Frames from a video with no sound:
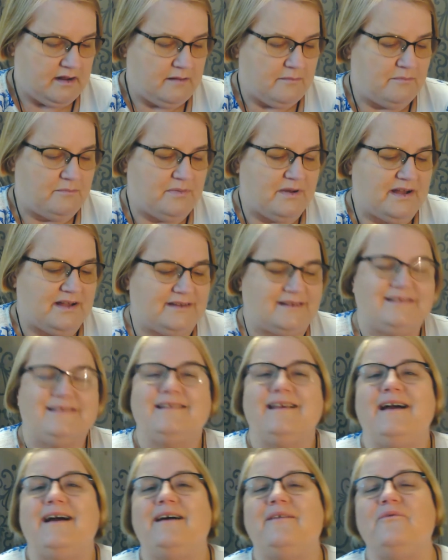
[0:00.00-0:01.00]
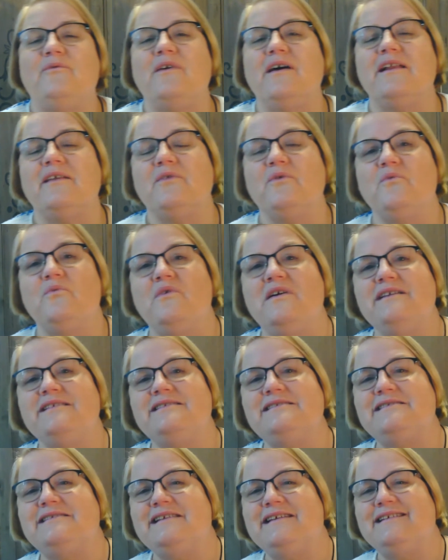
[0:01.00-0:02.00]
But one of the
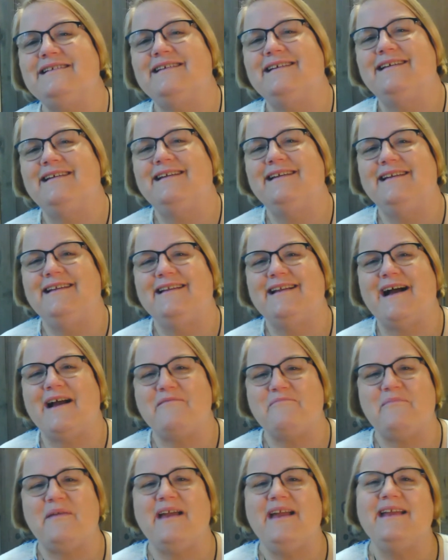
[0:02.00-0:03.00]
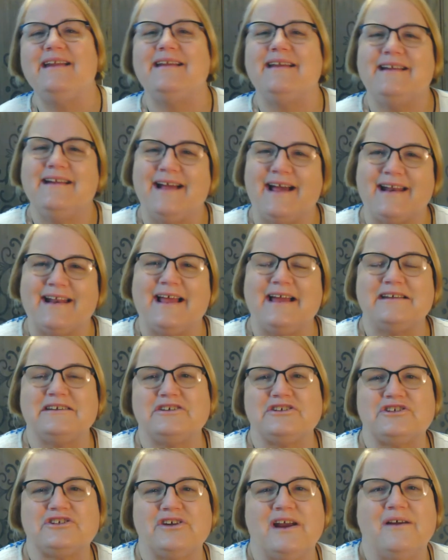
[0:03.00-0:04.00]
ones that I painted, I'd like to
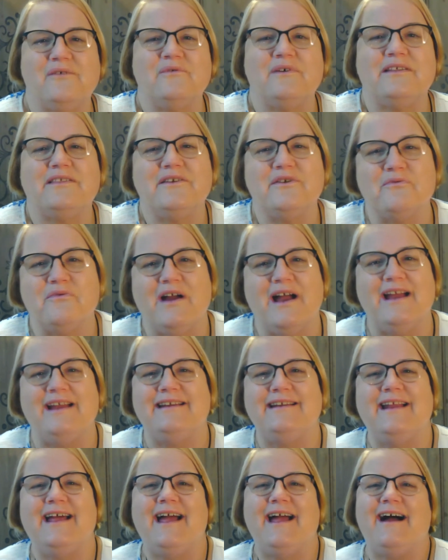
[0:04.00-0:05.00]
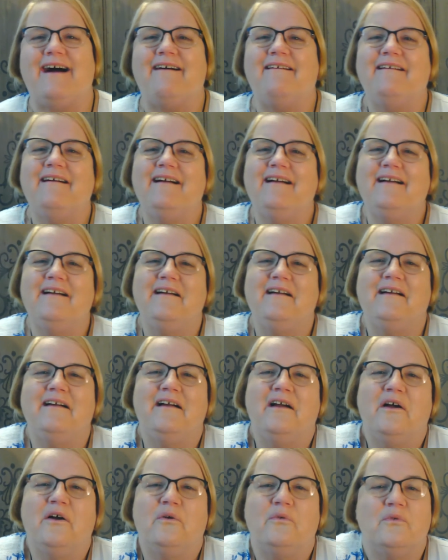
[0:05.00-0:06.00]
share with you right now,
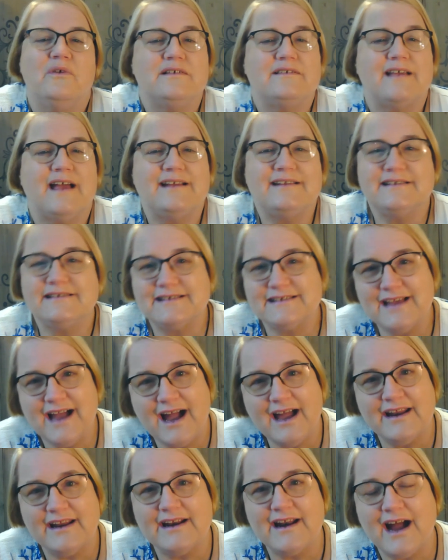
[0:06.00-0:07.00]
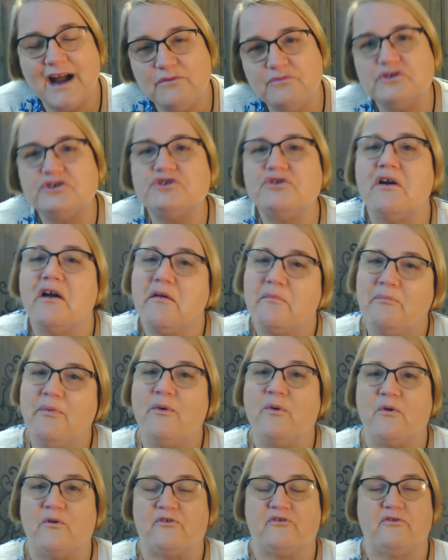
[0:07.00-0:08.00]
was I decided I would try a
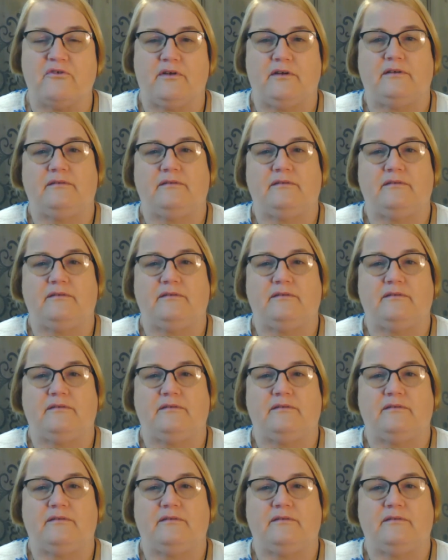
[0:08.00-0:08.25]
portrait.